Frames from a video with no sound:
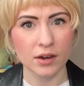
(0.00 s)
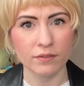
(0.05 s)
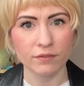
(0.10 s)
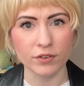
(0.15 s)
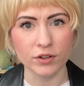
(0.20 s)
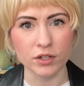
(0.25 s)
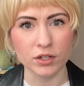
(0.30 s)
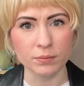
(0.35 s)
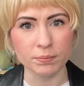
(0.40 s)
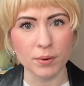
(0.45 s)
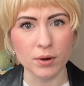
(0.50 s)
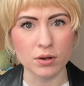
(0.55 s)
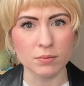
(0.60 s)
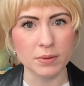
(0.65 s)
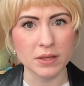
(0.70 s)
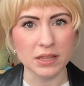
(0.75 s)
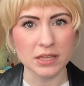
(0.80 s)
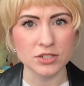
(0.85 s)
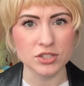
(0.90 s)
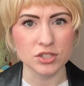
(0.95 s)
for
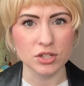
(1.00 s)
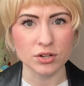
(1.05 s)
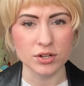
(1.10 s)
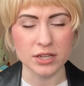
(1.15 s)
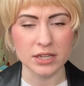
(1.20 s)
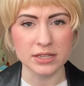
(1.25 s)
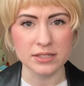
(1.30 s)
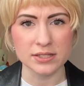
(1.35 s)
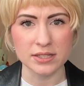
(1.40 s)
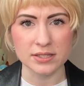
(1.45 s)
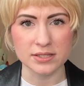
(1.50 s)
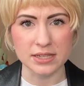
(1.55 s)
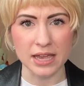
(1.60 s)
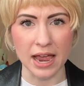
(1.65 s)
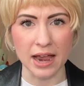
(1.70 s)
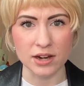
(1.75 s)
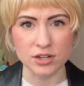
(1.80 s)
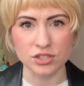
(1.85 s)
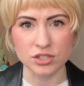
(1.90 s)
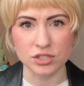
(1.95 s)
Pokemon Legends Arceus, is to
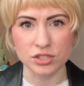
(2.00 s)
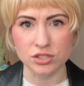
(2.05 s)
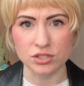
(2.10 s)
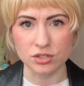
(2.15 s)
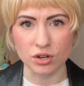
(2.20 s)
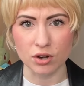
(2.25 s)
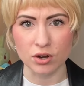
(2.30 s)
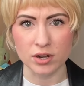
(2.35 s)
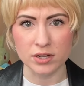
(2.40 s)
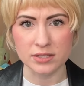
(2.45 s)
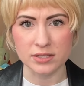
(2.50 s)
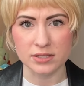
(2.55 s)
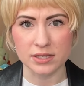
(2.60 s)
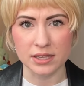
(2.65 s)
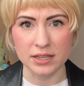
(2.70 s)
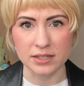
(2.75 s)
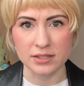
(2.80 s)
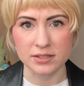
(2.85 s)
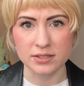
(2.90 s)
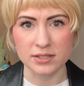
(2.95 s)
actually start us
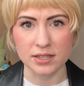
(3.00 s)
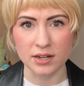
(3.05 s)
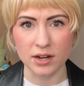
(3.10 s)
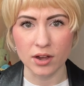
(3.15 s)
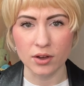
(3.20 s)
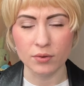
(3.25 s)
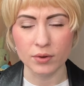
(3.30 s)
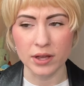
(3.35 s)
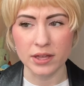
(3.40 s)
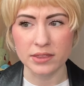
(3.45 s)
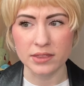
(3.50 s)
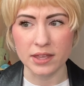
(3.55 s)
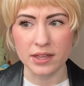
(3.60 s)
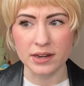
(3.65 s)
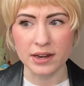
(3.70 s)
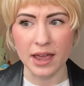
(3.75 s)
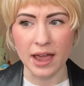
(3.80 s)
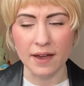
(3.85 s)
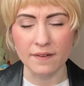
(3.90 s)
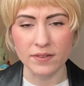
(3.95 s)
in Sinnoh and then
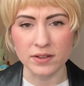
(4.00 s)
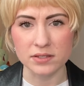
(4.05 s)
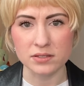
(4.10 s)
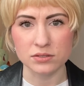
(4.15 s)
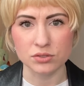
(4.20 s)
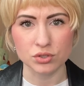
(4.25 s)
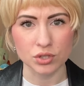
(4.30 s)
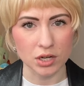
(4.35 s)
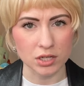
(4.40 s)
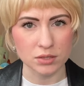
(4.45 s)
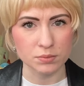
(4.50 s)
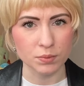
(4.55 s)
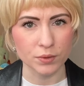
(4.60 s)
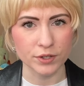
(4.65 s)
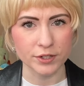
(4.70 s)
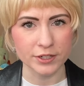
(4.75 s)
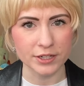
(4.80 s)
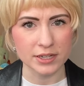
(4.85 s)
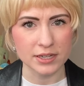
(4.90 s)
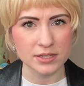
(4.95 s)
have us
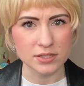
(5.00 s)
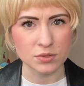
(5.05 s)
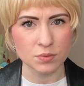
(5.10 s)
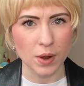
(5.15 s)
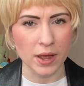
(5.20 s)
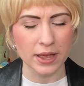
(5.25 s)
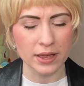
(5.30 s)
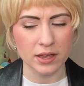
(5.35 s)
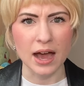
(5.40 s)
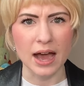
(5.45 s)
transported to his way.